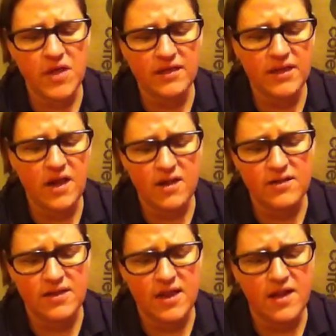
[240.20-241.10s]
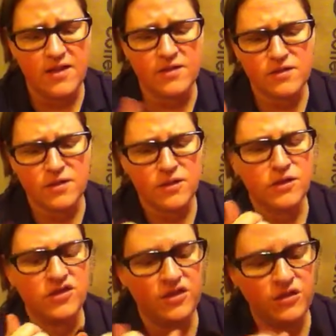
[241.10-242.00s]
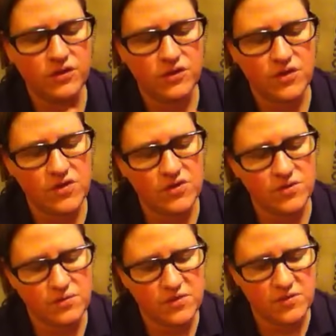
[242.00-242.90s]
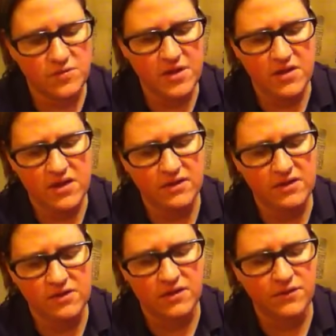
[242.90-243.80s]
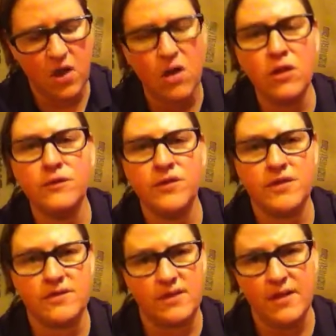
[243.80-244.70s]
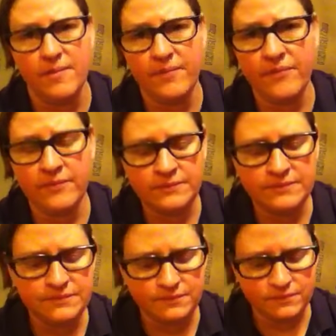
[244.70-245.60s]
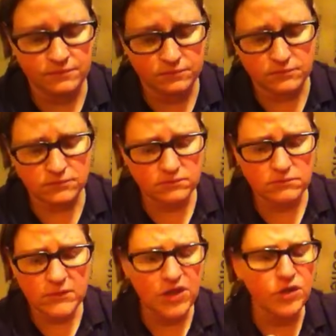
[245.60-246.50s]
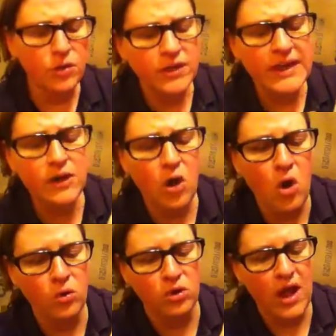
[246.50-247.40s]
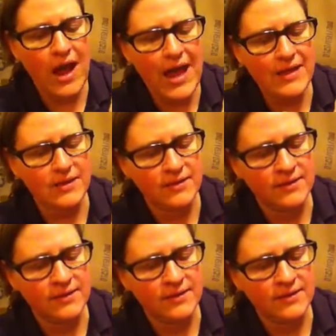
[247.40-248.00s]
likely to oxidize, just smear that stuff all over the stem. You don't need a whole lot,